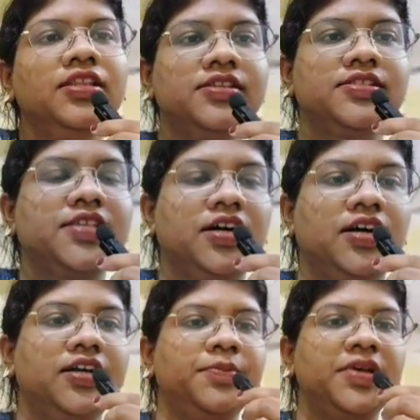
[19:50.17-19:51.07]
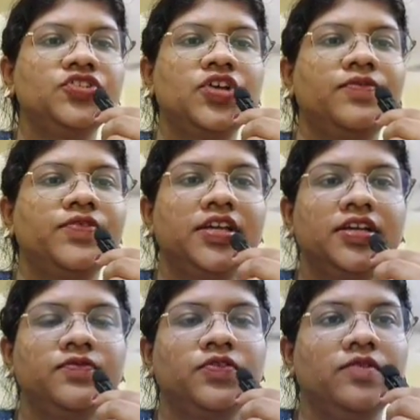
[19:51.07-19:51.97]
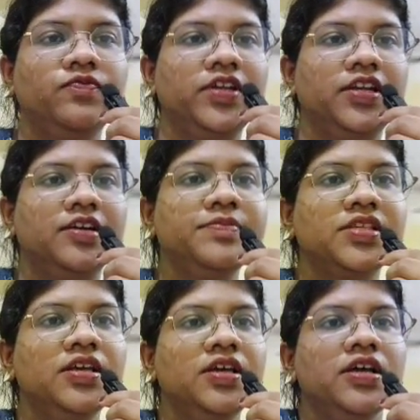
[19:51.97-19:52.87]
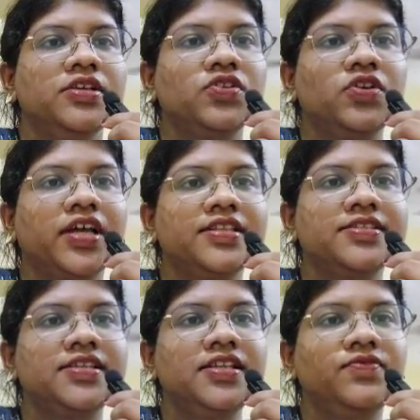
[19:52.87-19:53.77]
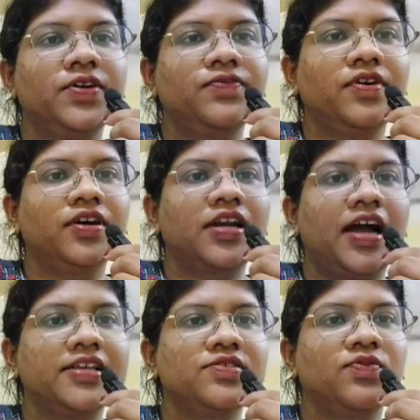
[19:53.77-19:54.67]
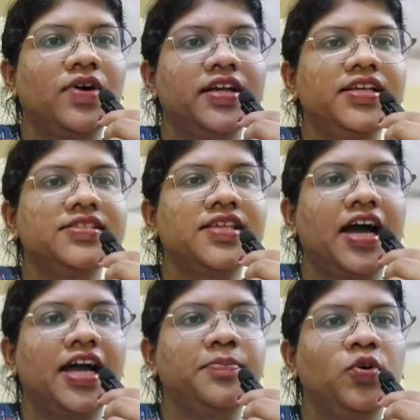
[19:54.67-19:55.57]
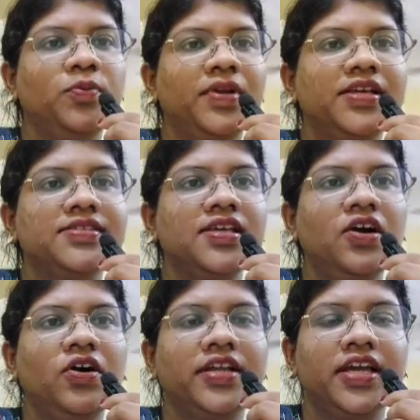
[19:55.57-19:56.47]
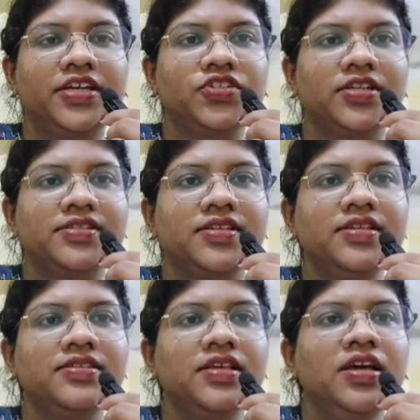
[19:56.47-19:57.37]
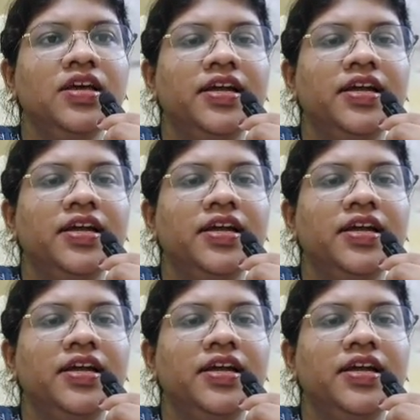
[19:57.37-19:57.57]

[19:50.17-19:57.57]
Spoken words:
This image I have taken from Williams. So you can see the class 1 is hypoplasia or agenesis.